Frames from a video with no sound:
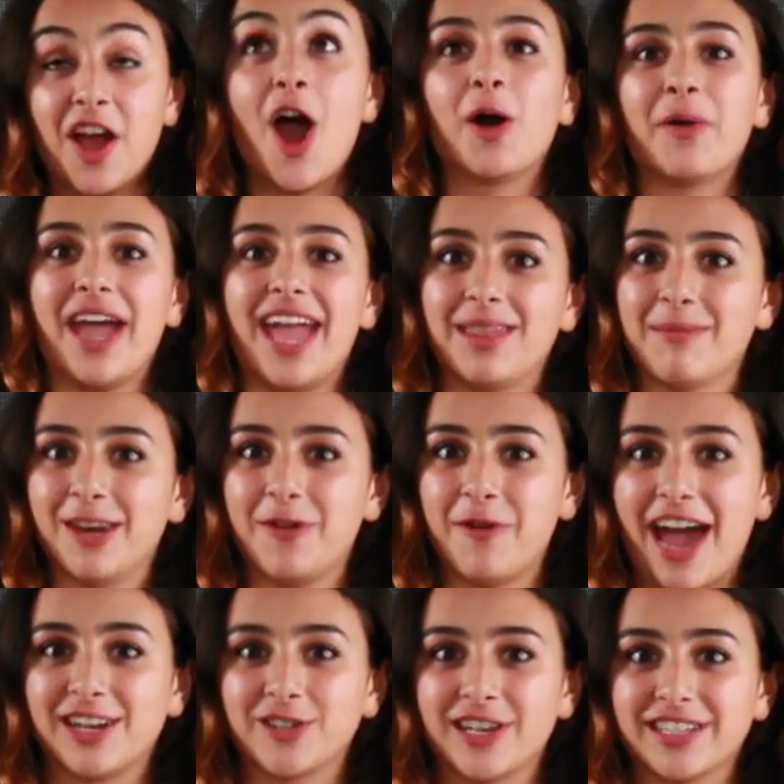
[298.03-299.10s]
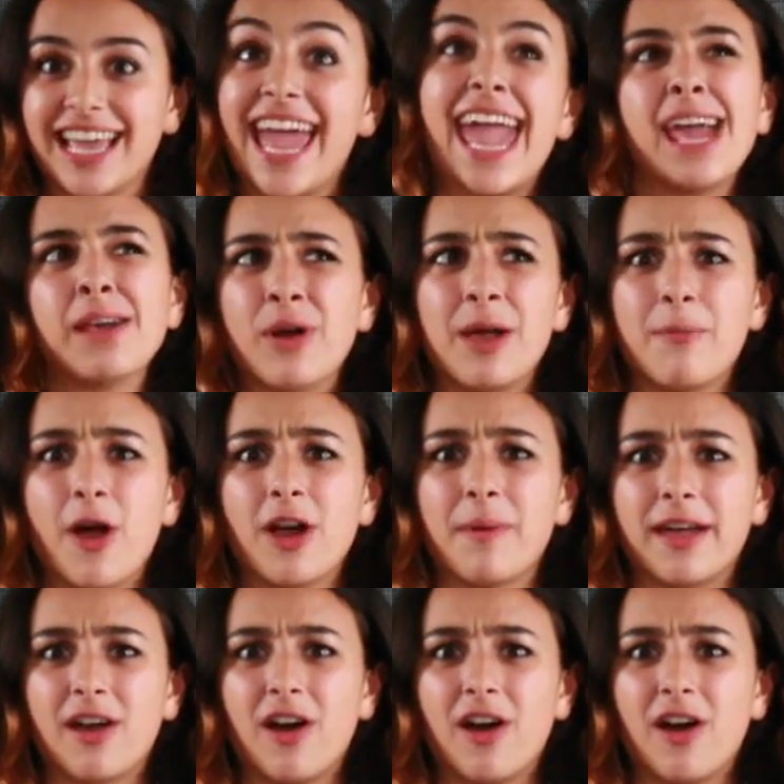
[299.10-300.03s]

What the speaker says: Oh, and my new address, and where I park my